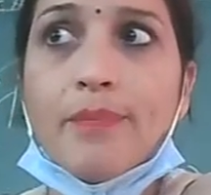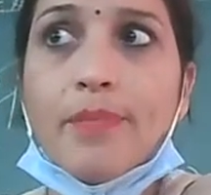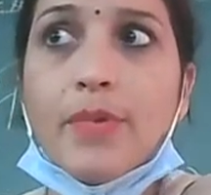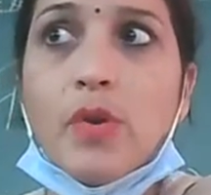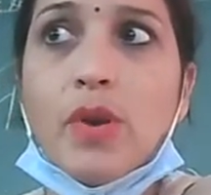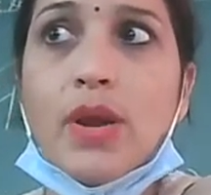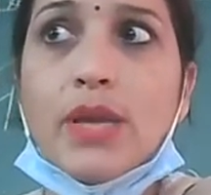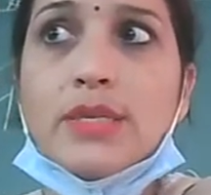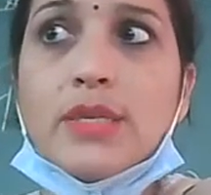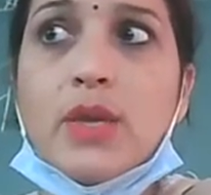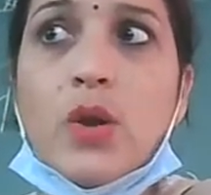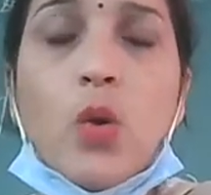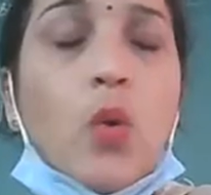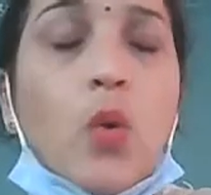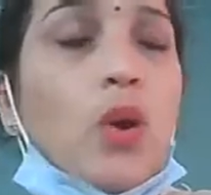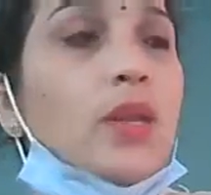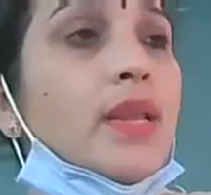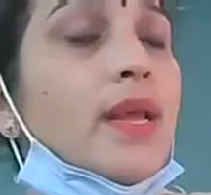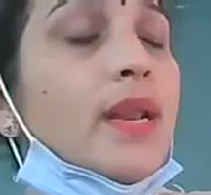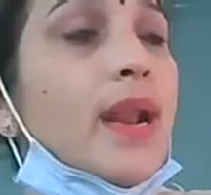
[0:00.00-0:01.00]
you can say,
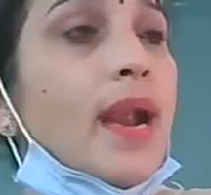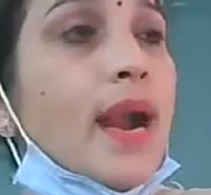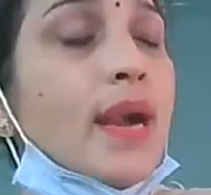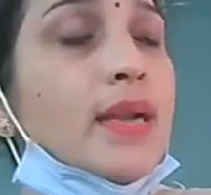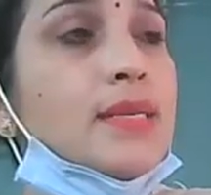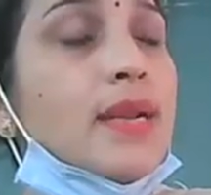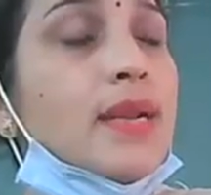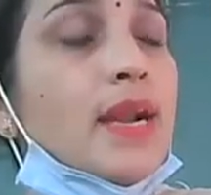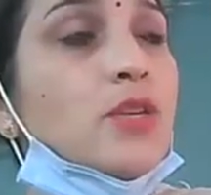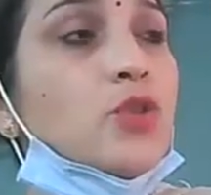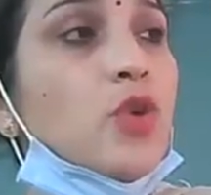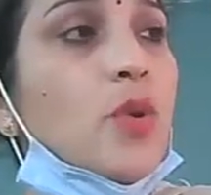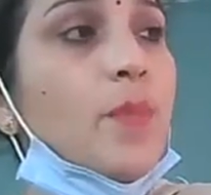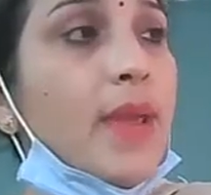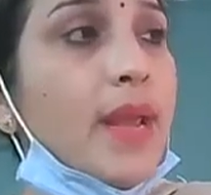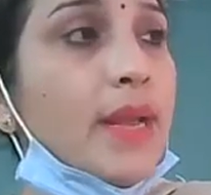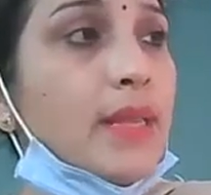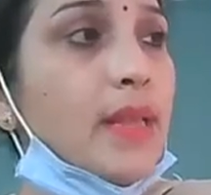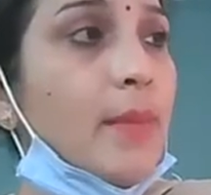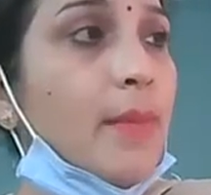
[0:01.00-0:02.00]
hold their hand and I should
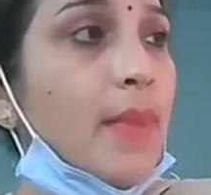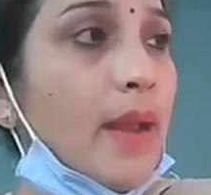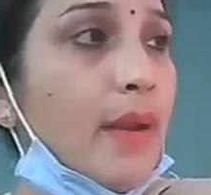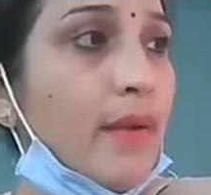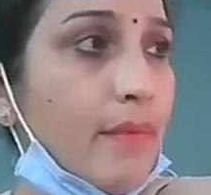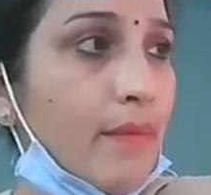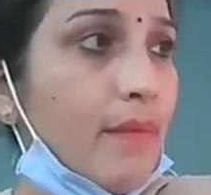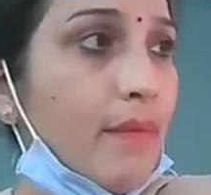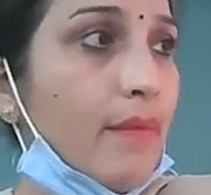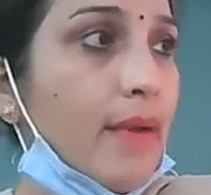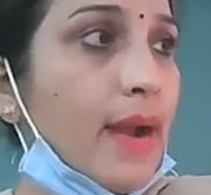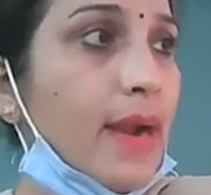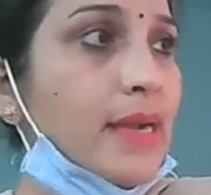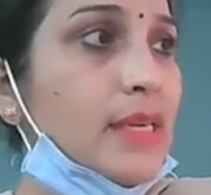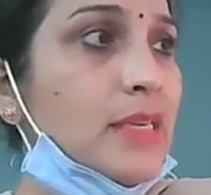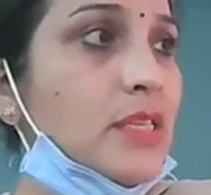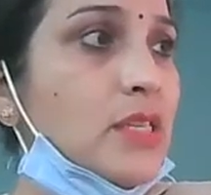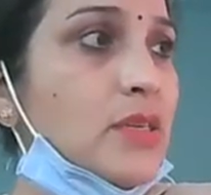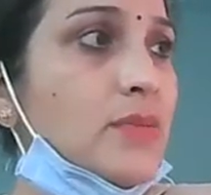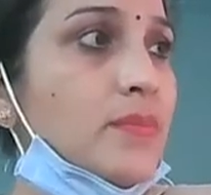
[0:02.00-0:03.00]
make them
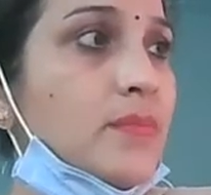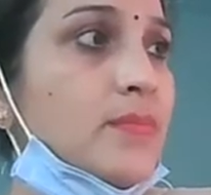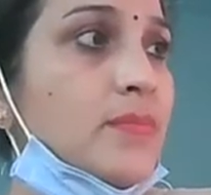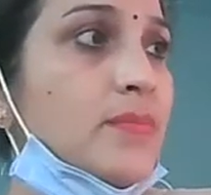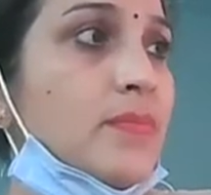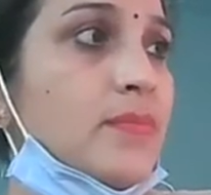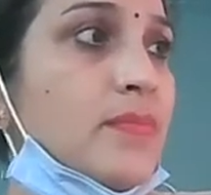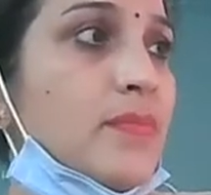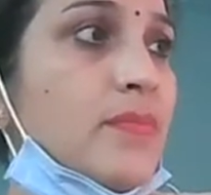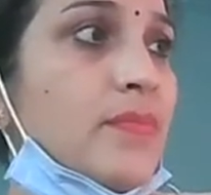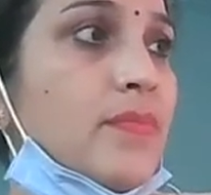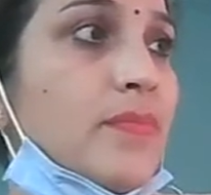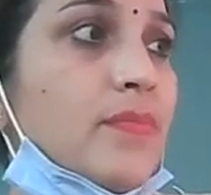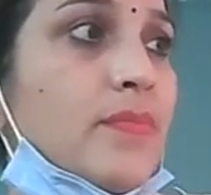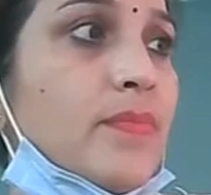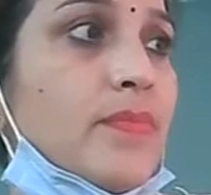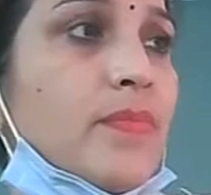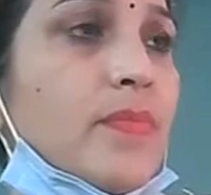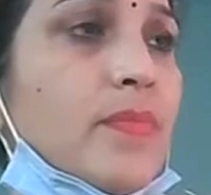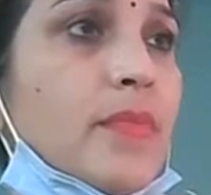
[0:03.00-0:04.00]
write.
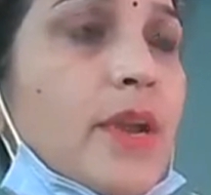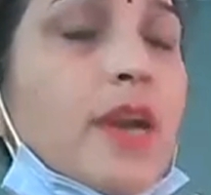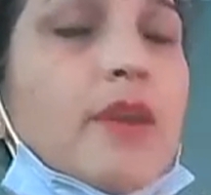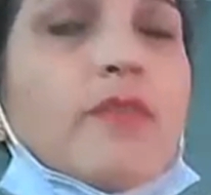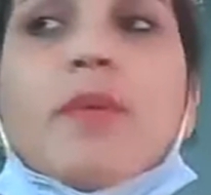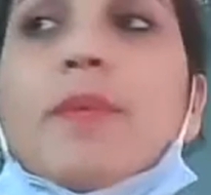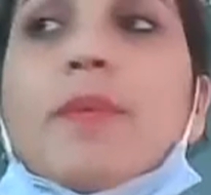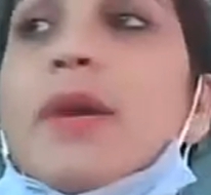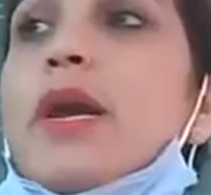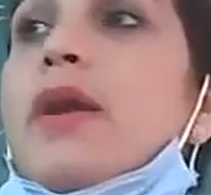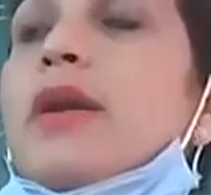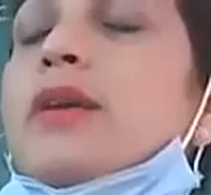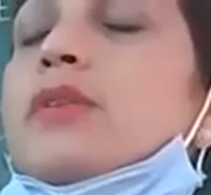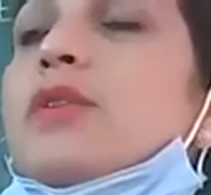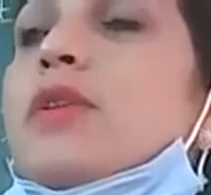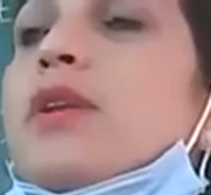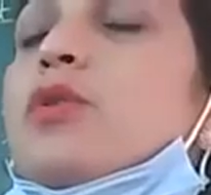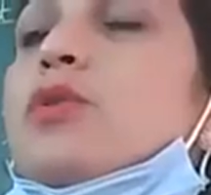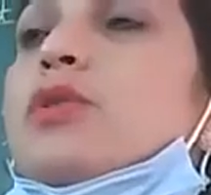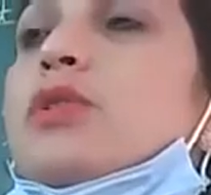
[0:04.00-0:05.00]
It will be a
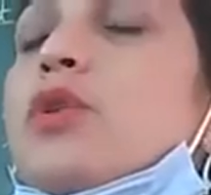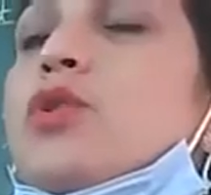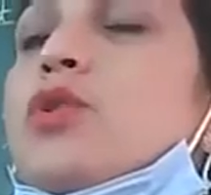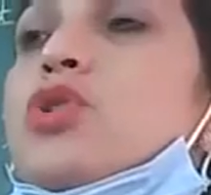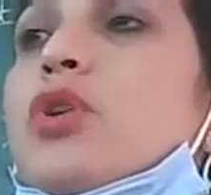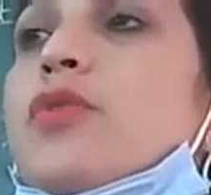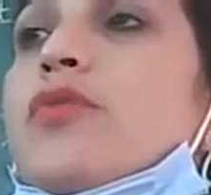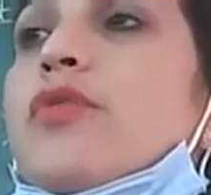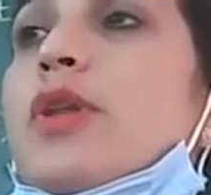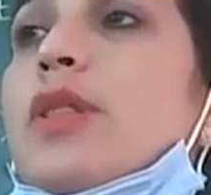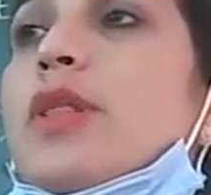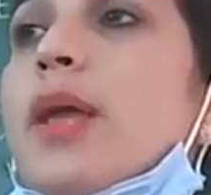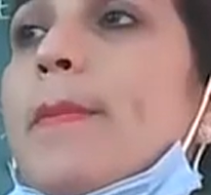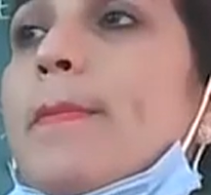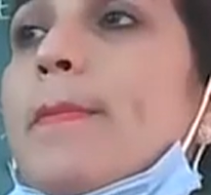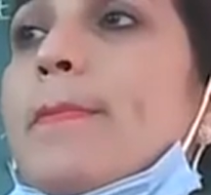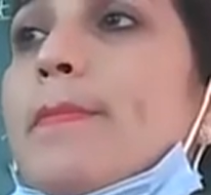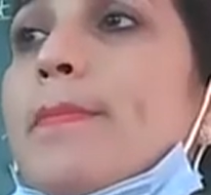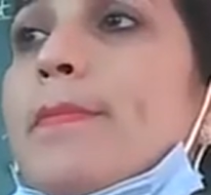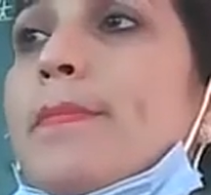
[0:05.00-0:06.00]
solution for them.
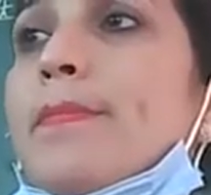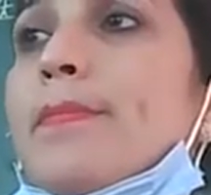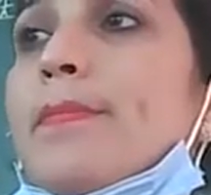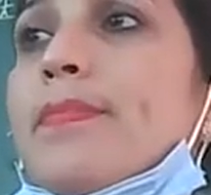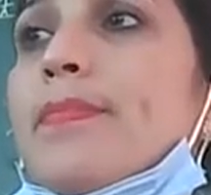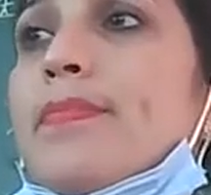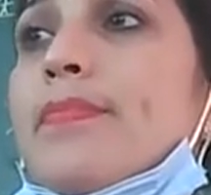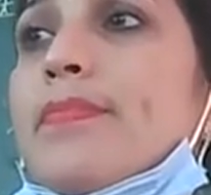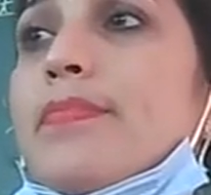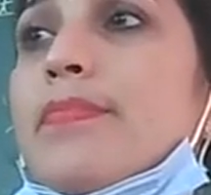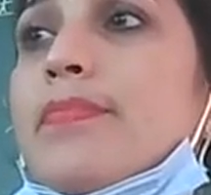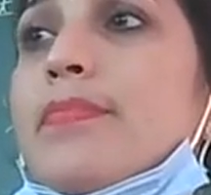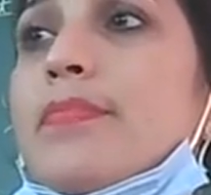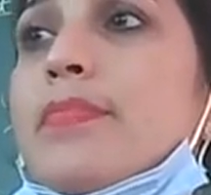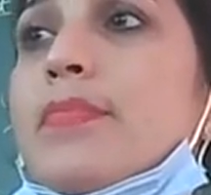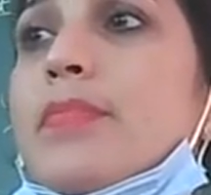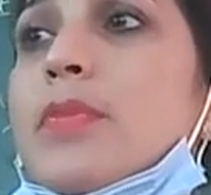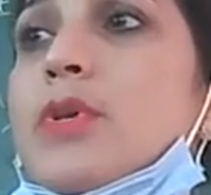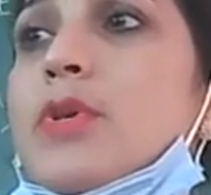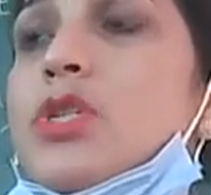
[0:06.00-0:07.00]

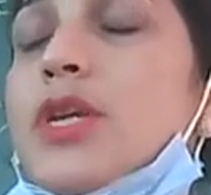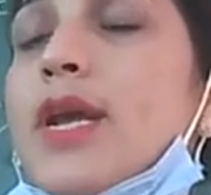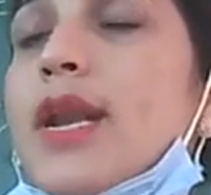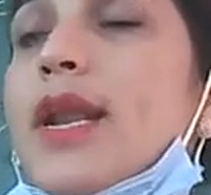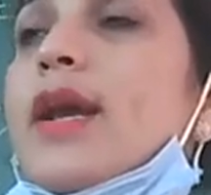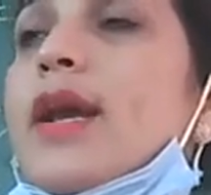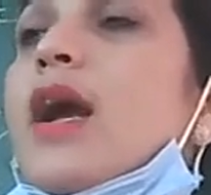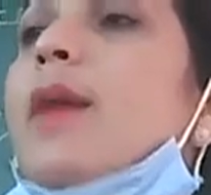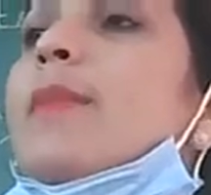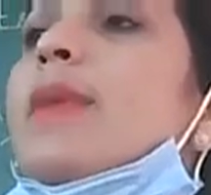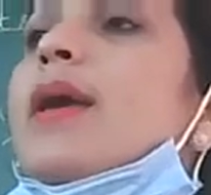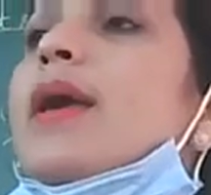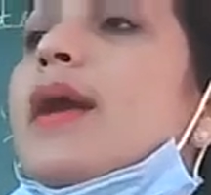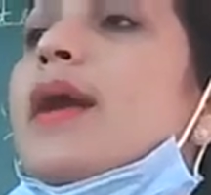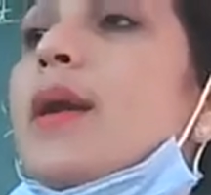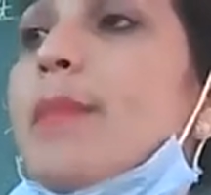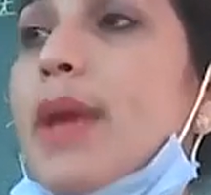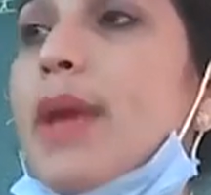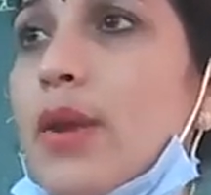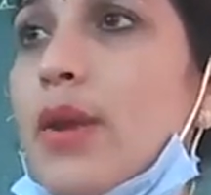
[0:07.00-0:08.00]
Shall I come here
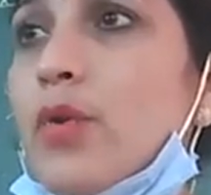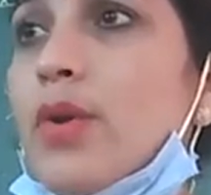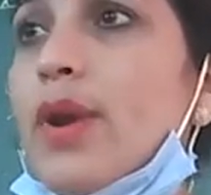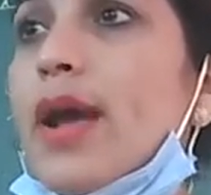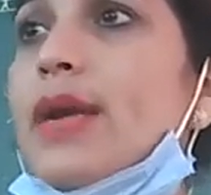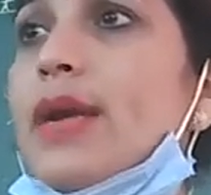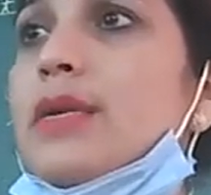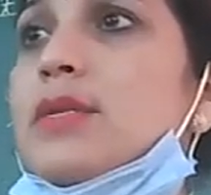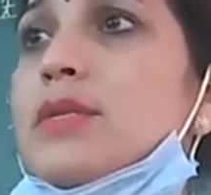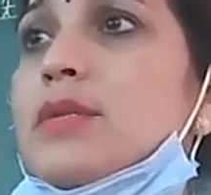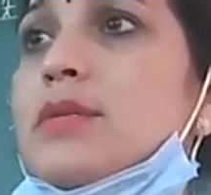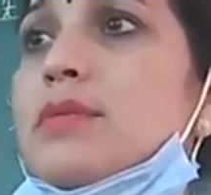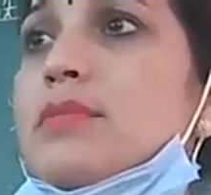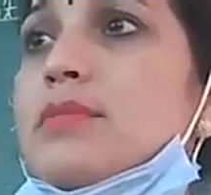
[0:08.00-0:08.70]
and make you write?